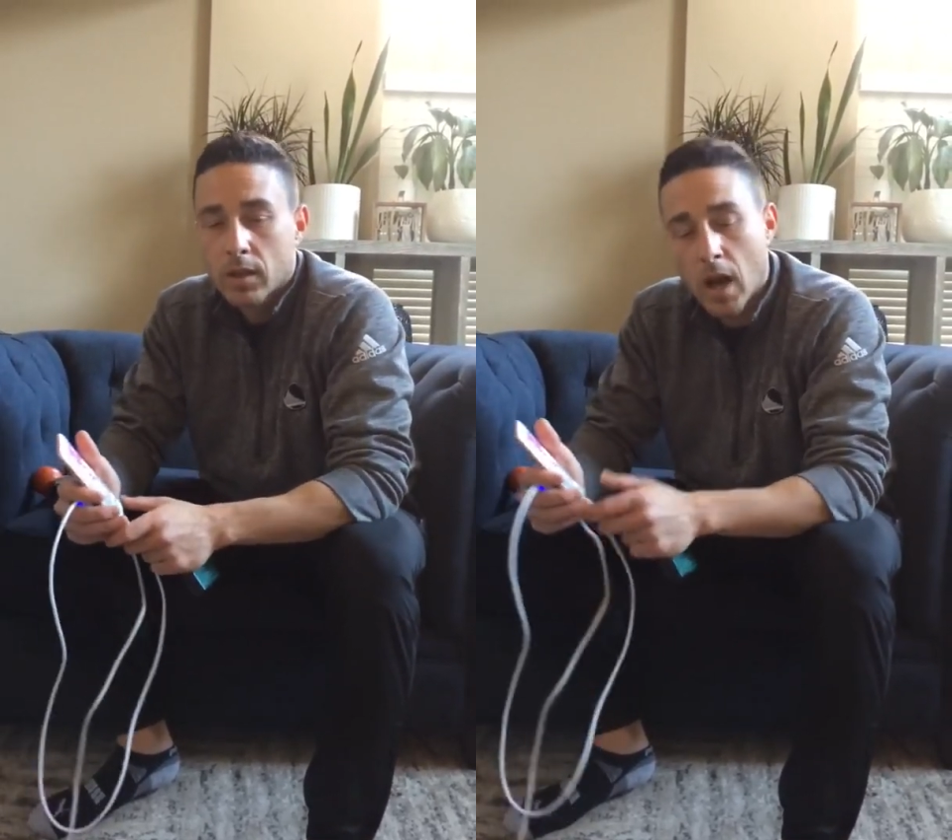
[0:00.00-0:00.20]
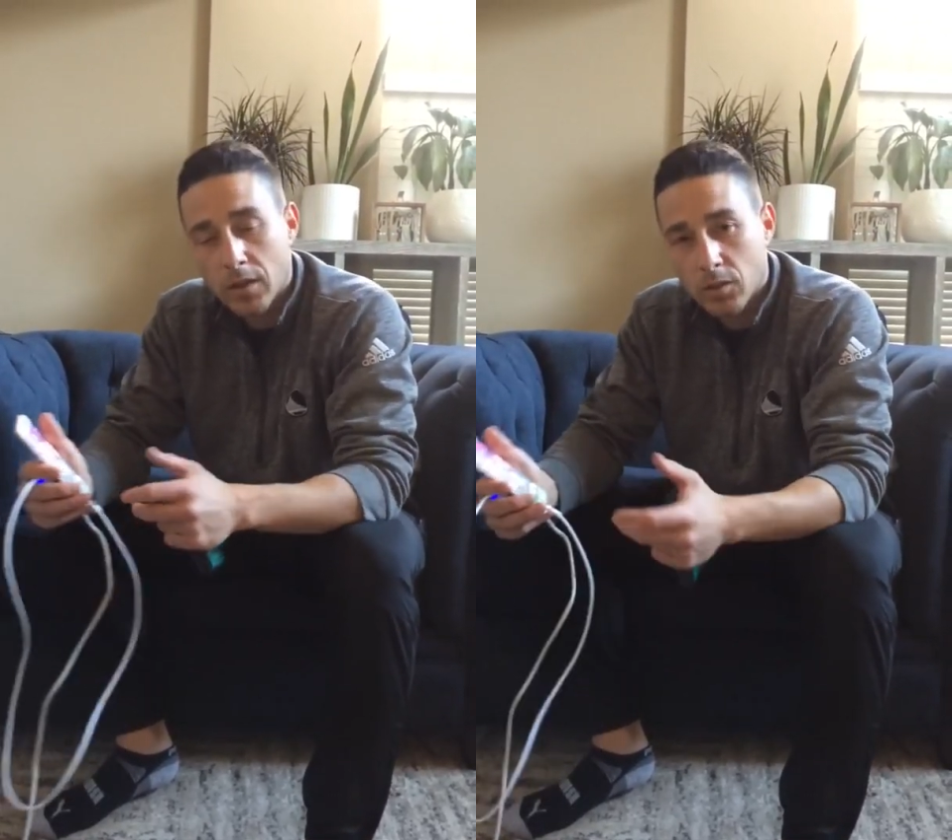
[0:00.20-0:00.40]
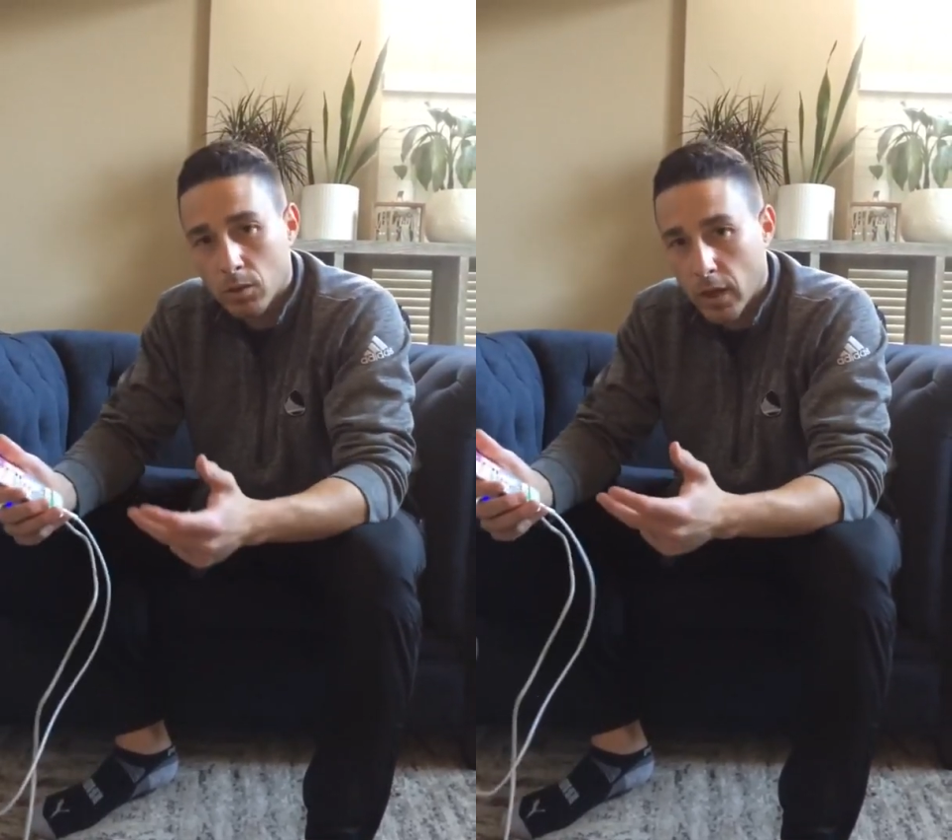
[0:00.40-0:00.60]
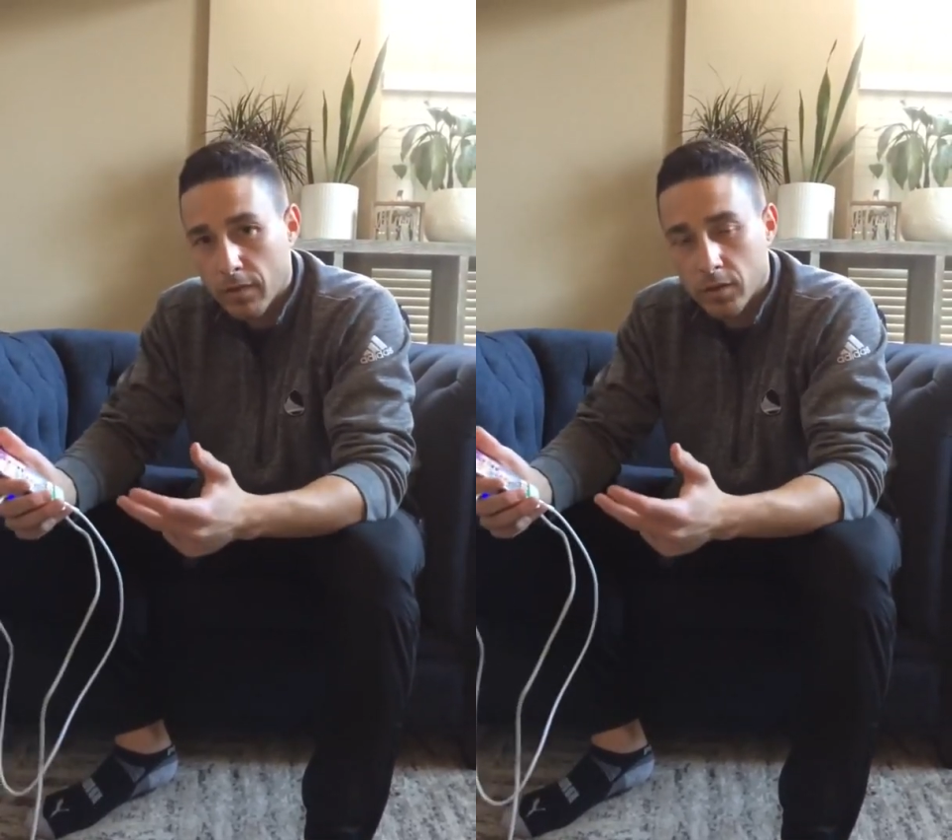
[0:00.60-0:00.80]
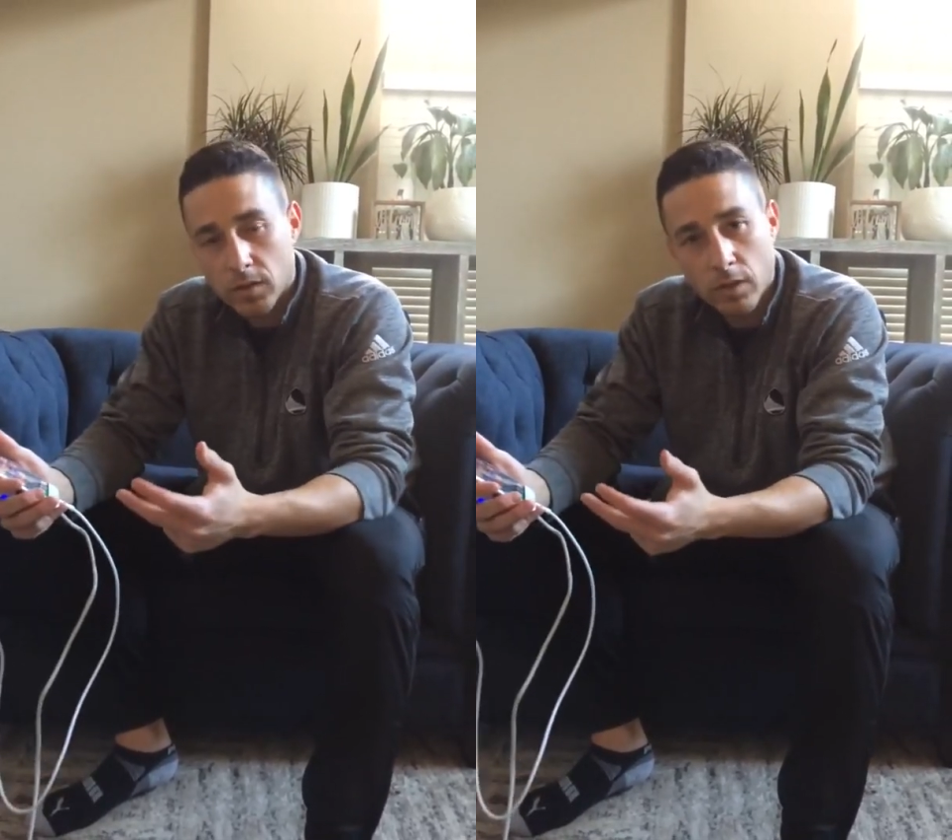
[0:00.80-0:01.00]
not so
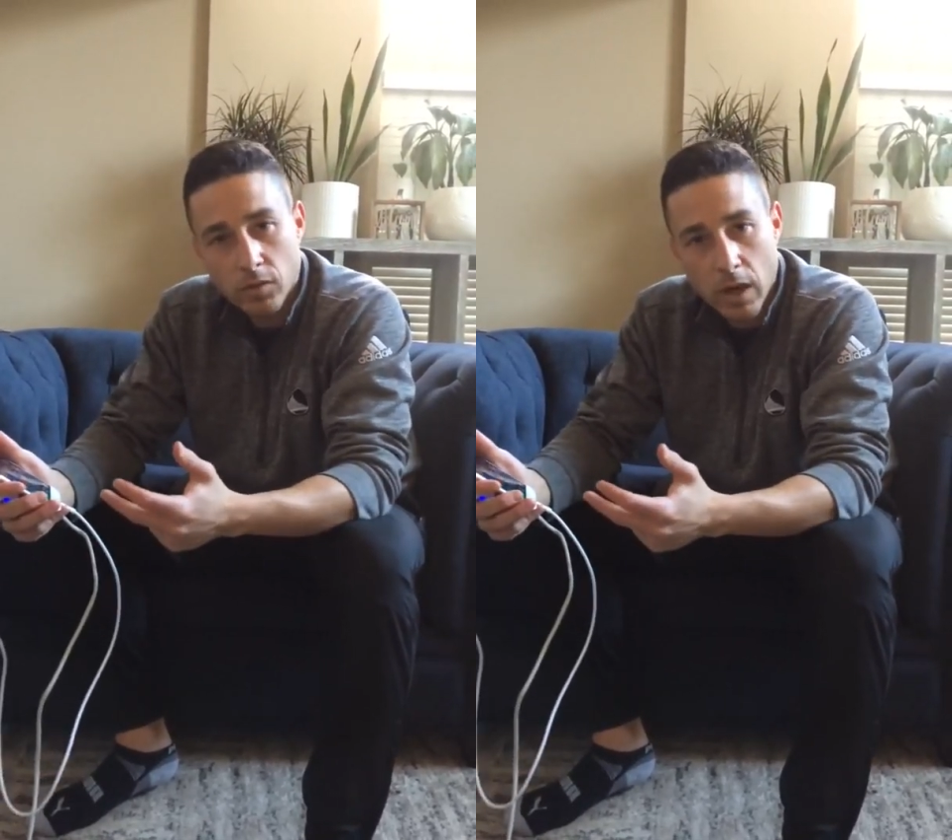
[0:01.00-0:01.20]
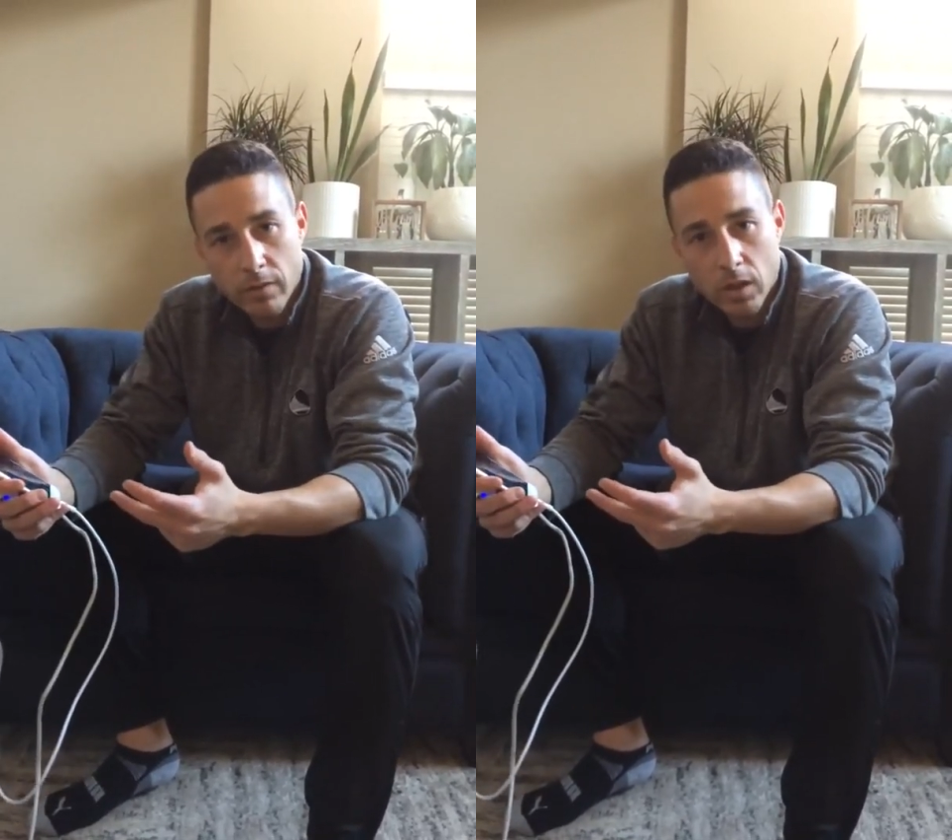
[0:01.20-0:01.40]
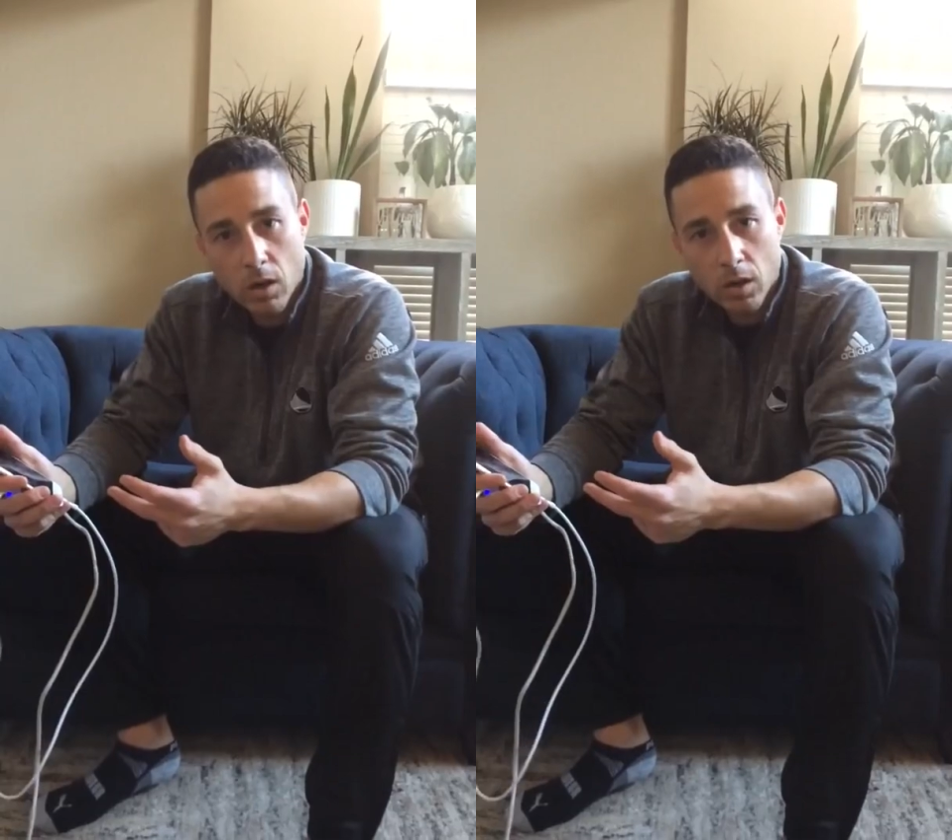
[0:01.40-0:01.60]
great for self-driving